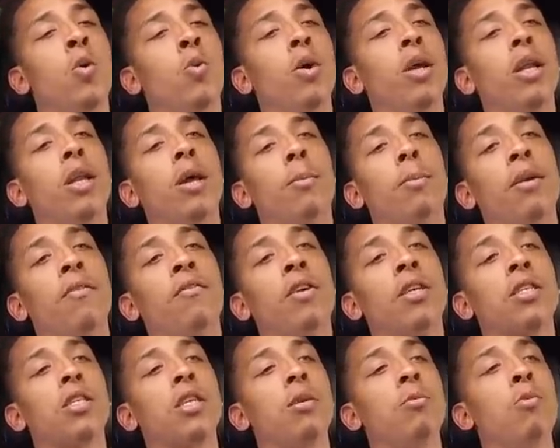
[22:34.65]
We end up
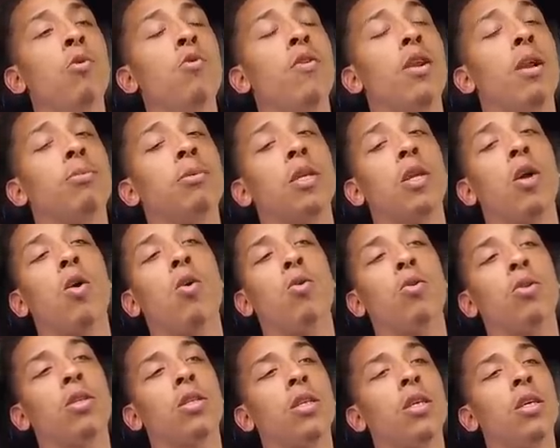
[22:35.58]
eventually moving up to
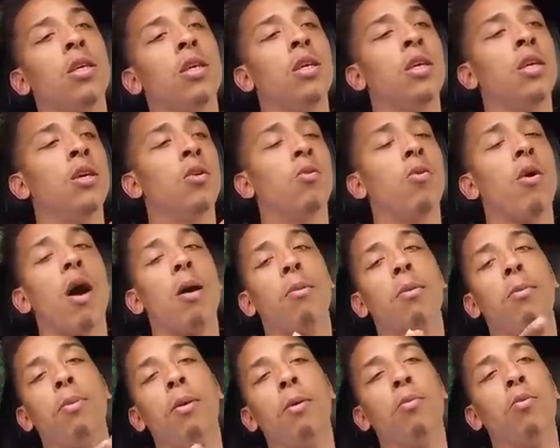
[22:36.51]
those
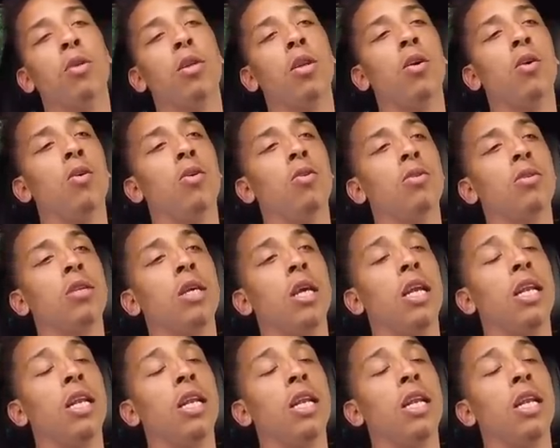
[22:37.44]
robbing people with those.